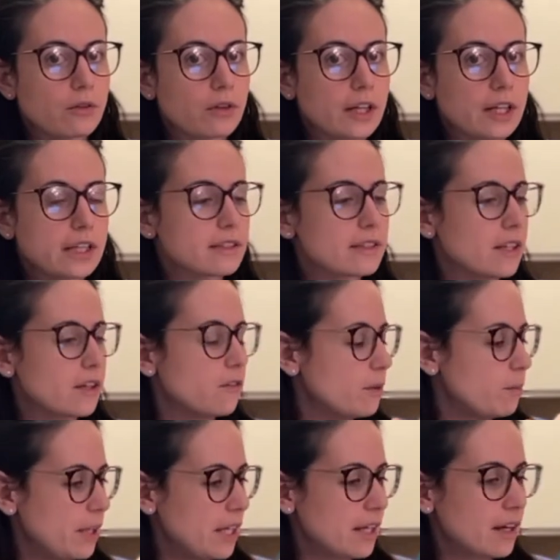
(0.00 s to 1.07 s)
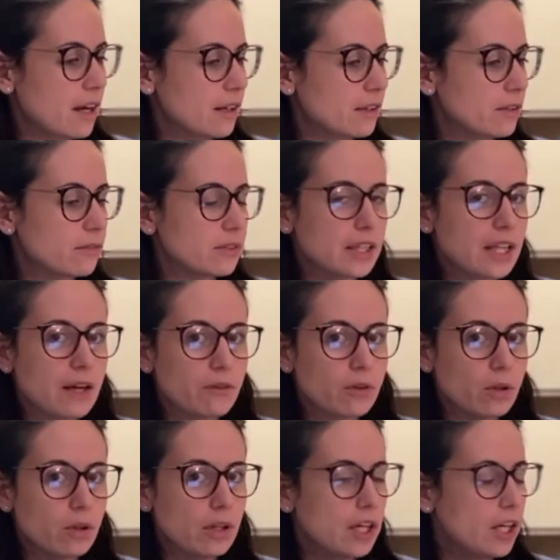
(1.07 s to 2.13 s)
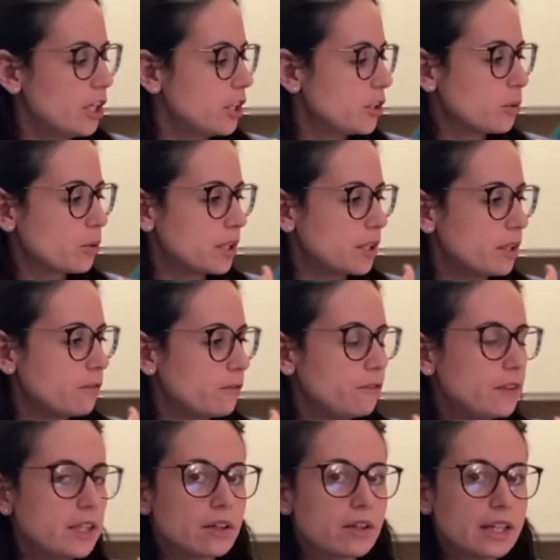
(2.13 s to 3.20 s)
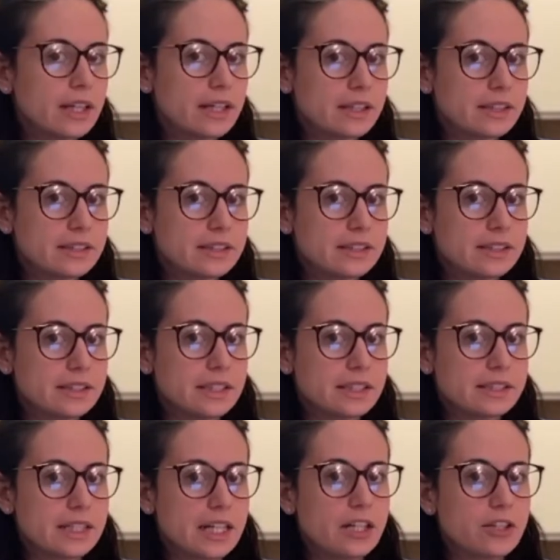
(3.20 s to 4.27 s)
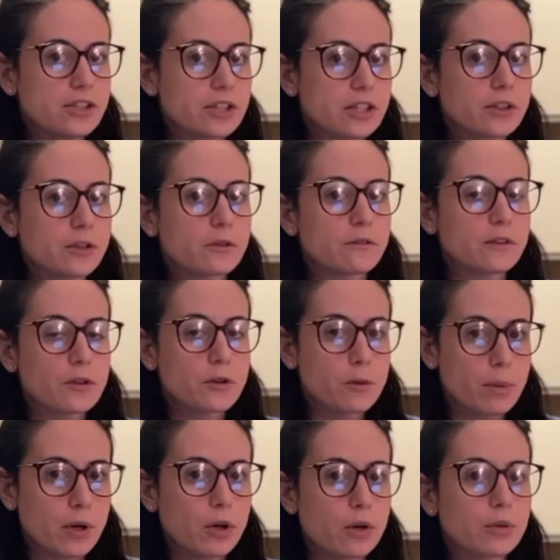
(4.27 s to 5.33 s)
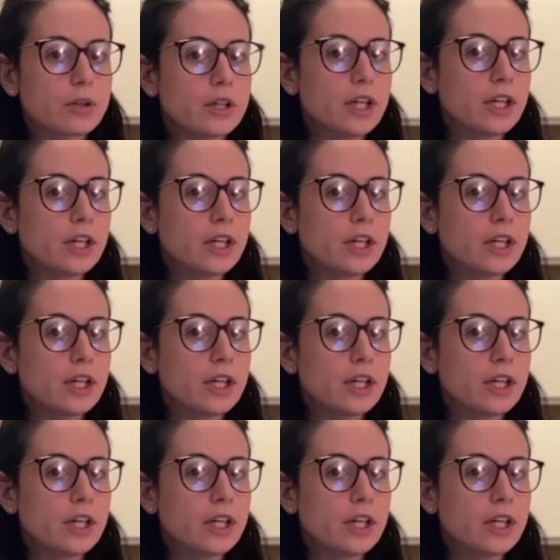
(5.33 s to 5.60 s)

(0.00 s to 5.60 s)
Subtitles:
it, instead of it being kind of level, you'll feel an indentation, you'll feel the bone,